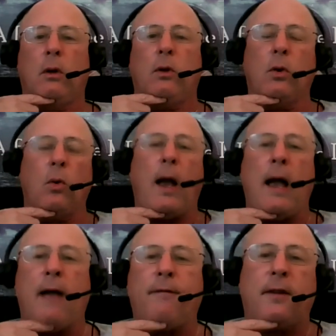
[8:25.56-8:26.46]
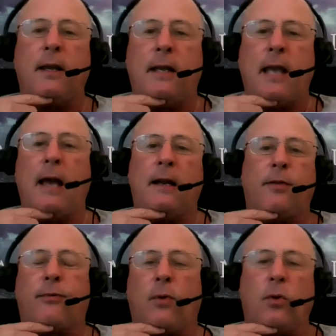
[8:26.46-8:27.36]
You have to get
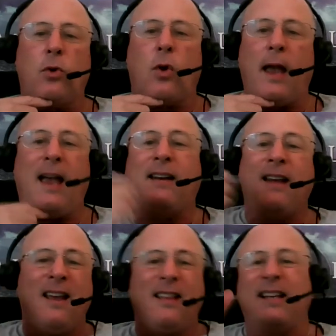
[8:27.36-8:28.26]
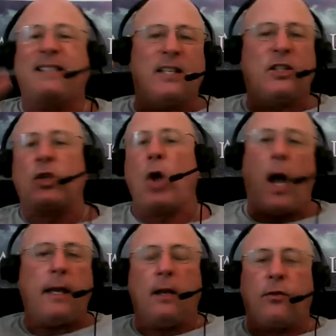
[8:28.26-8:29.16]
it through your head. This is
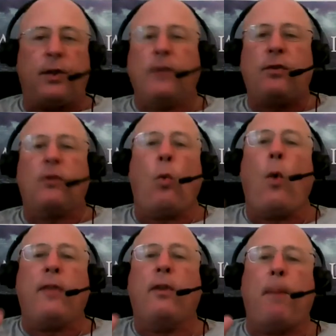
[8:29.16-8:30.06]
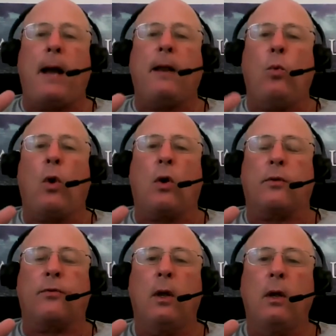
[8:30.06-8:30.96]
science. This is the way the body
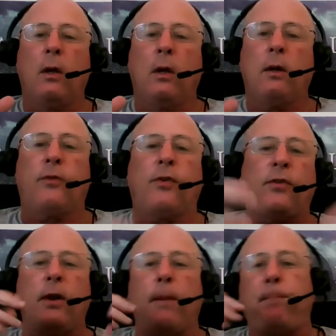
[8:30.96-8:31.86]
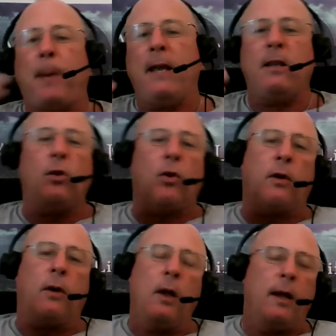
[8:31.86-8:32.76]
works. This is an opinion,
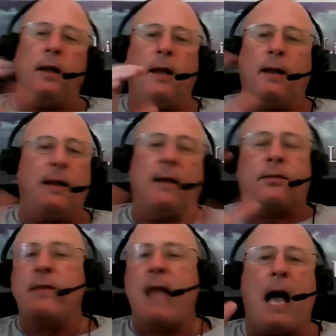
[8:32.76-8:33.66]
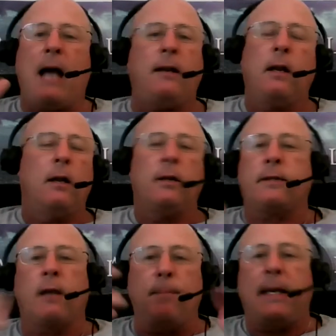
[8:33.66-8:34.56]
or it's not
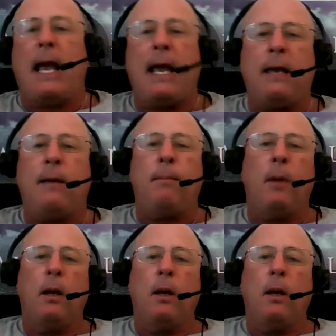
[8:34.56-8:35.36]
some game.